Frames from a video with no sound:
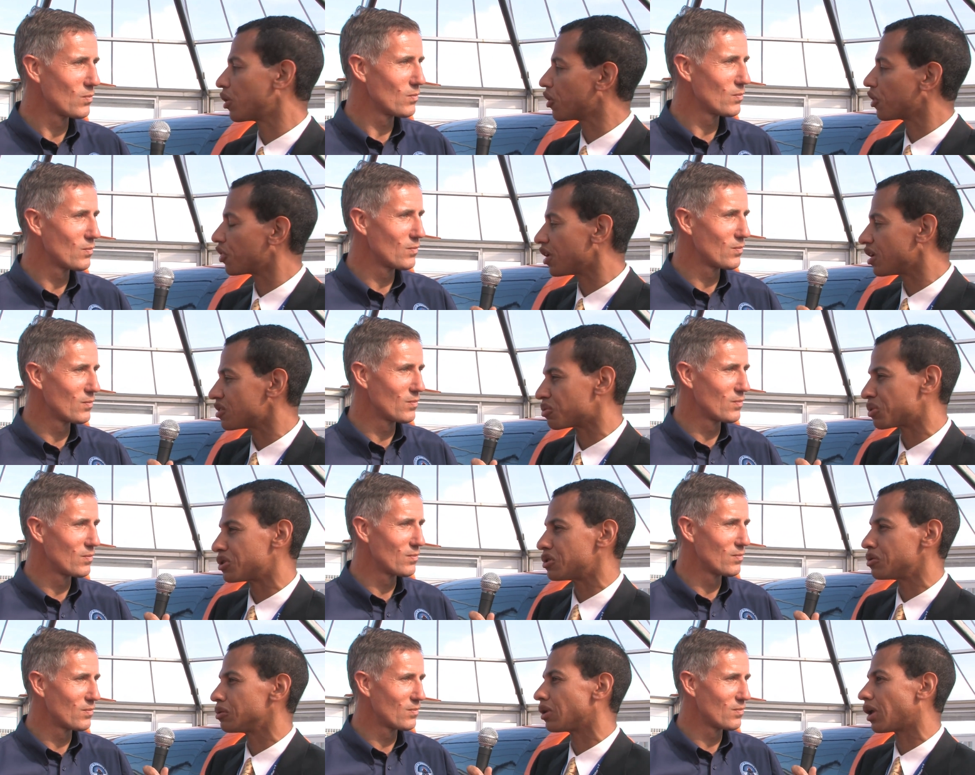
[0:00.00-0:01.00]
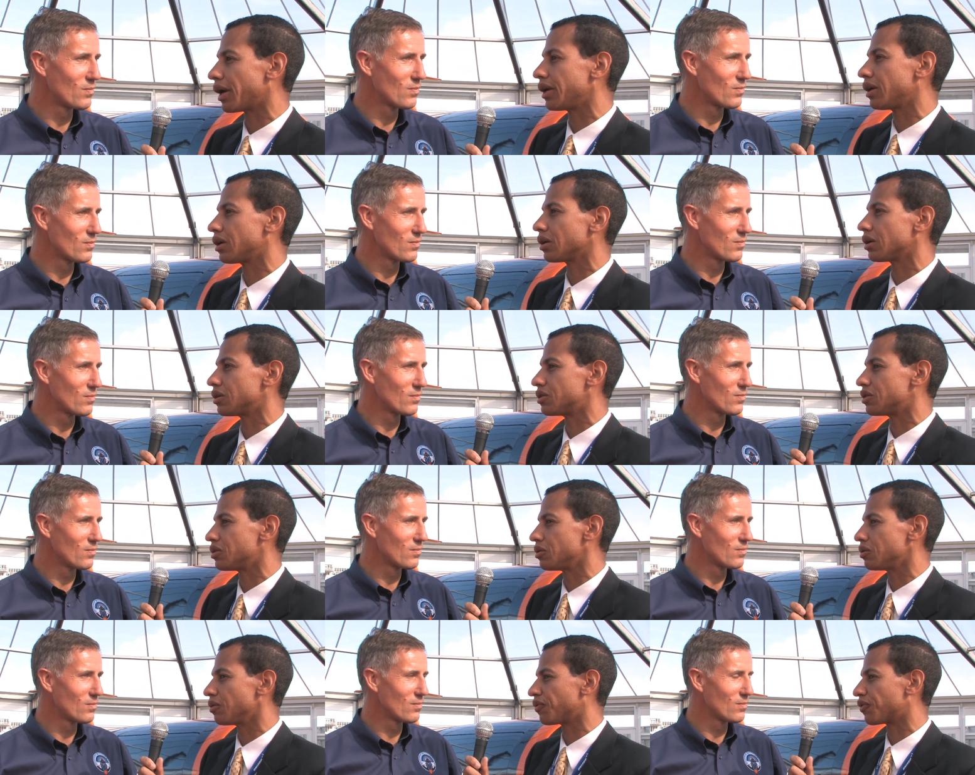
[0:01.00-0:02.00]
Speaker 1: What are the things would you like
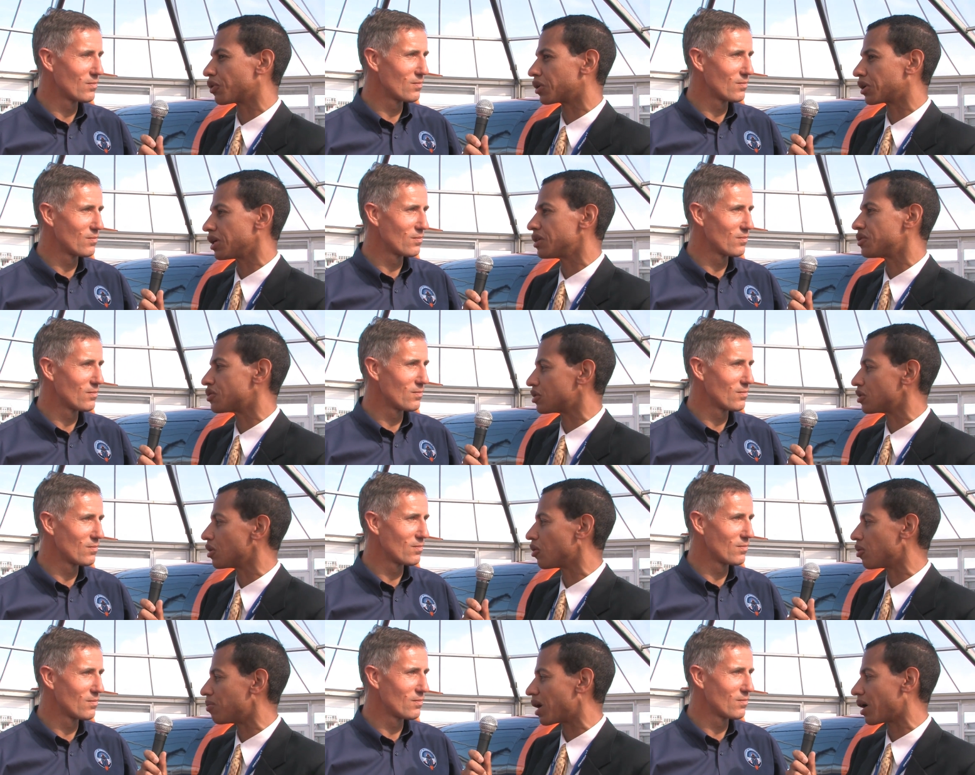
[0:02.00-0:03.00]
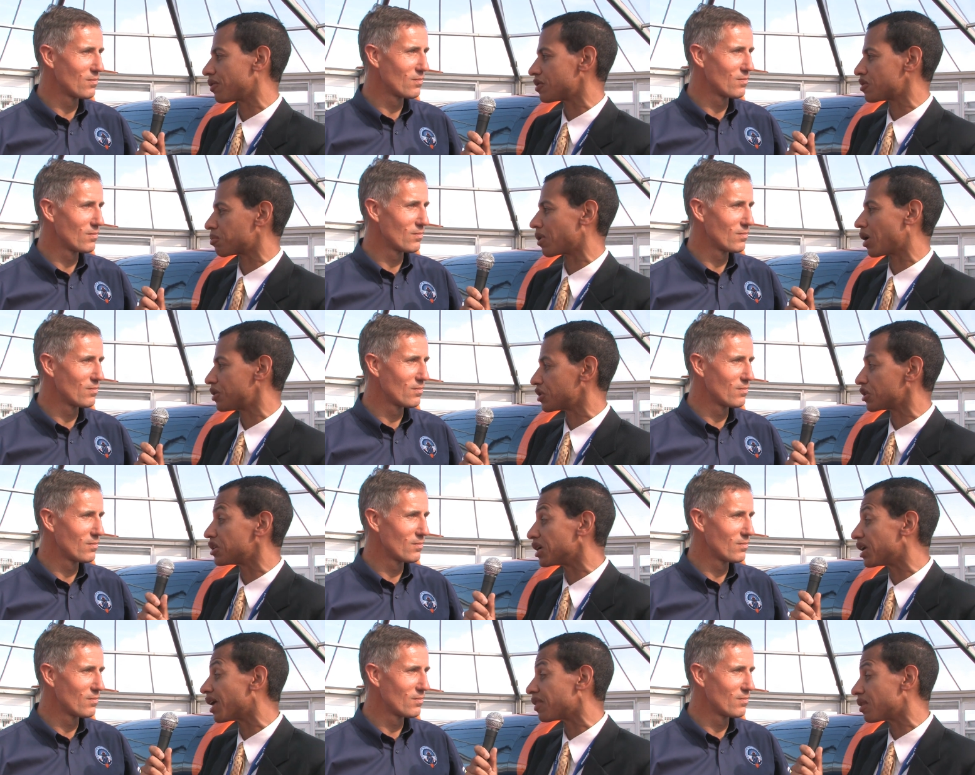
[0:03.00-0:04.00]
to for kids to know about this
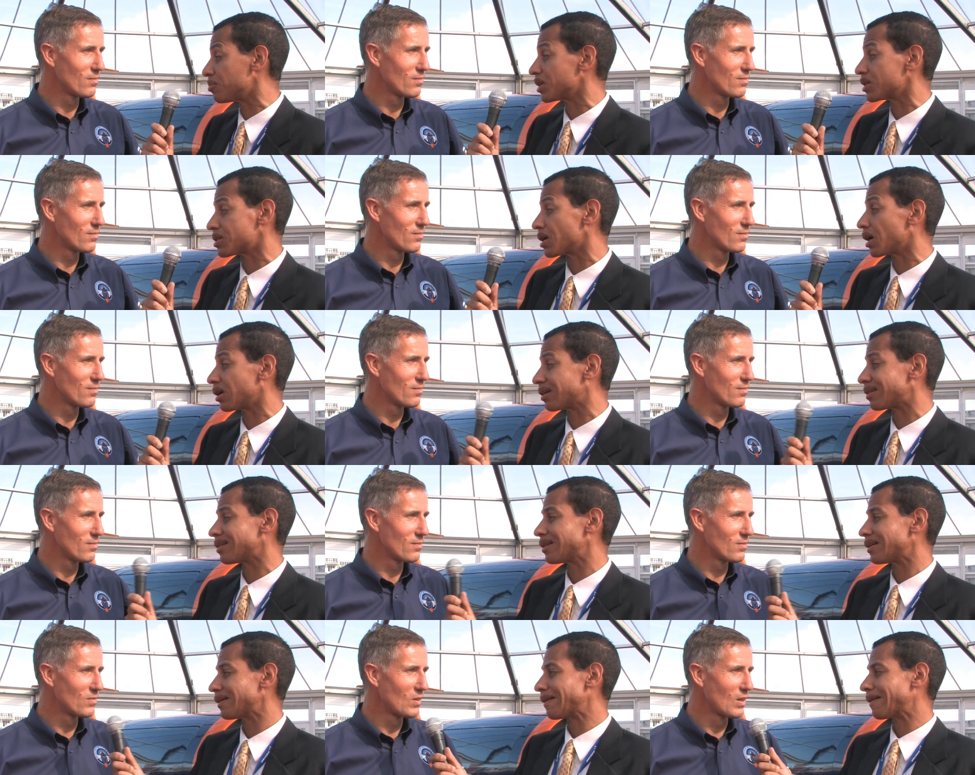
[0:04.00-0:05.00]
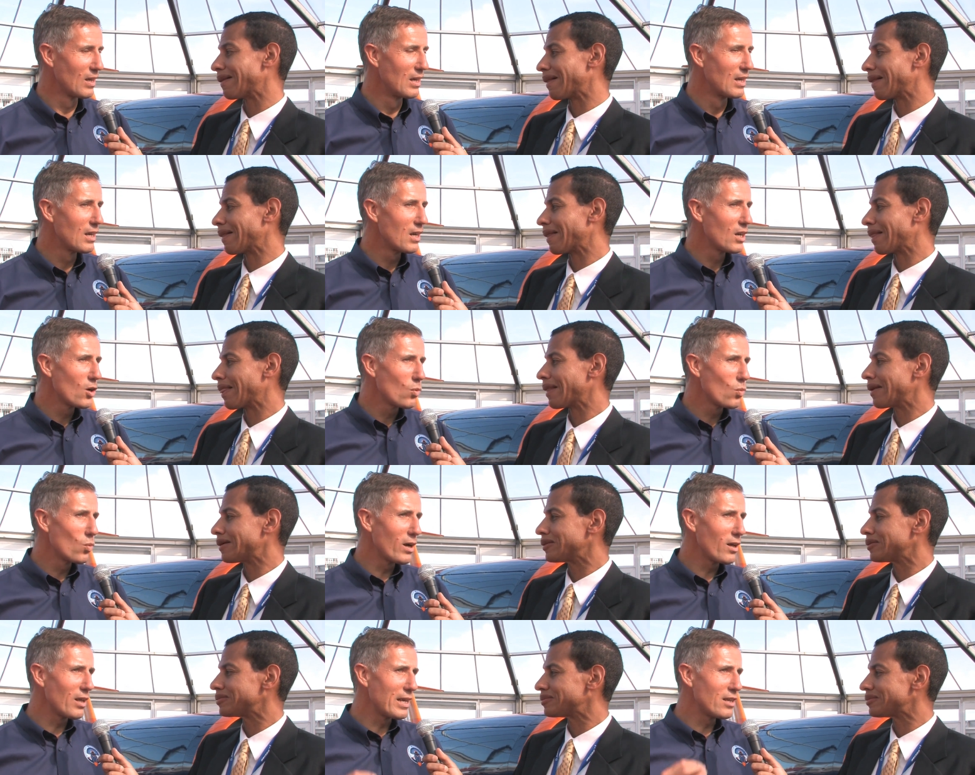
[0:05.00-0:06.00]
project to get them excited?
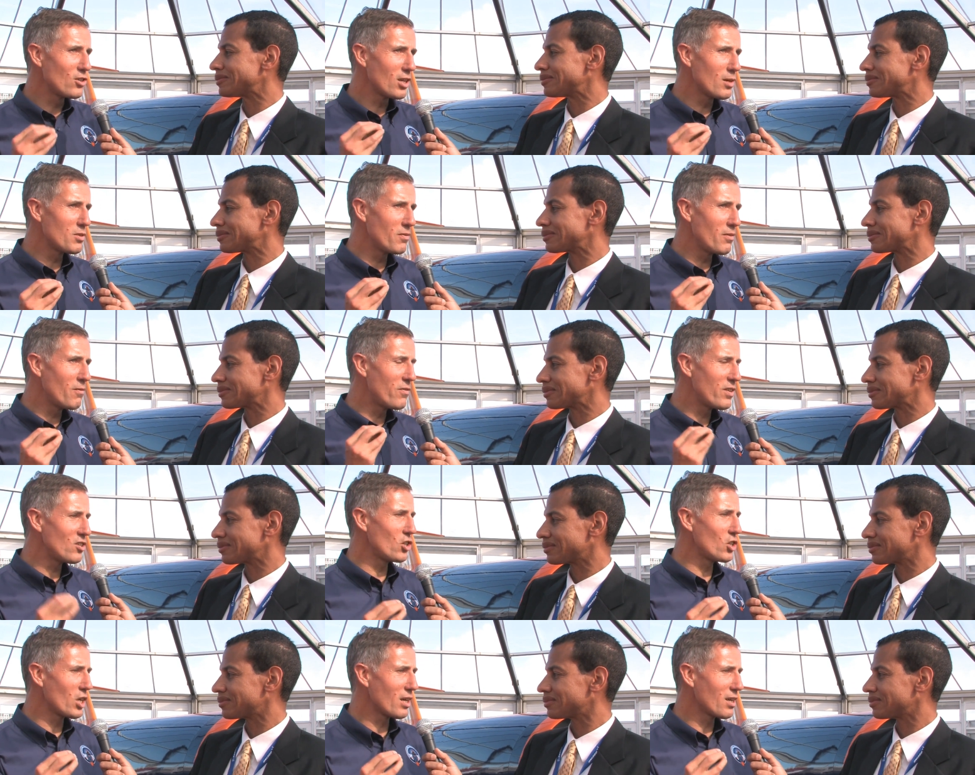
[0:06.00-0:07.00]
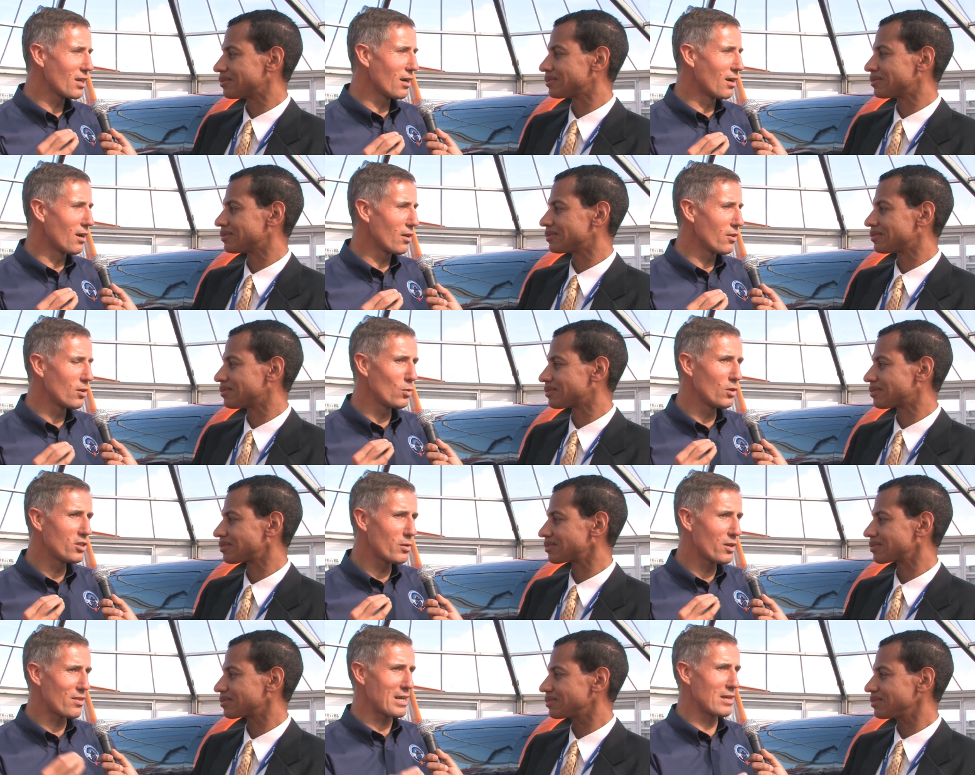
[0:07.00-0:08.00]
Speaker 2: Well, in terms of envisaging a car that
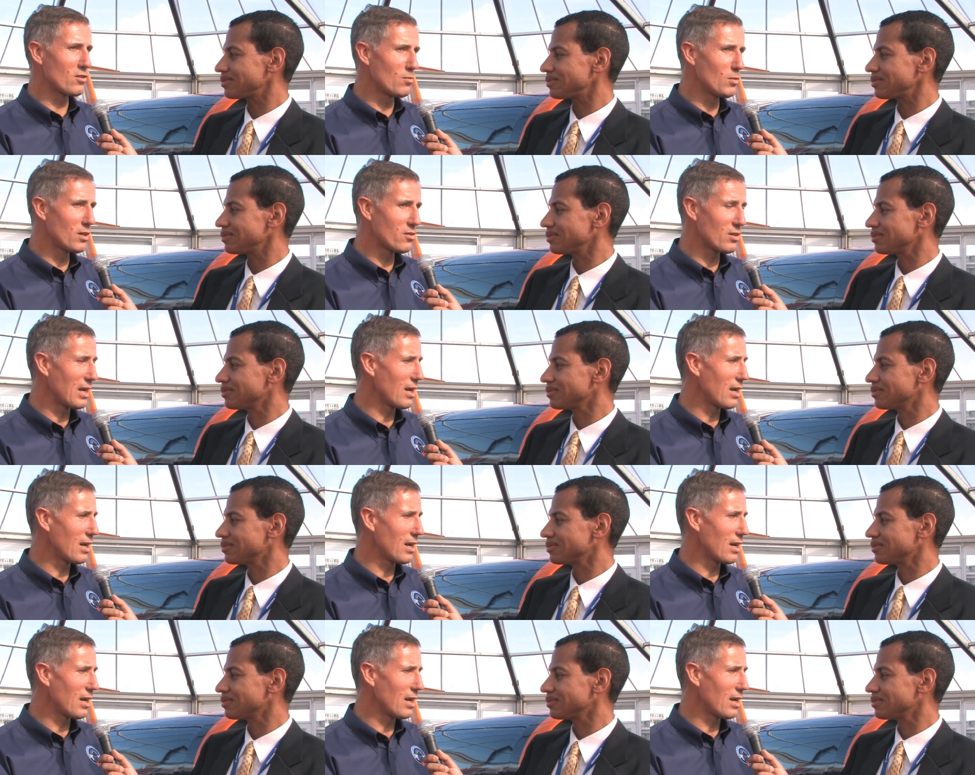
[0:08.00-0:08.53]
will do a thousand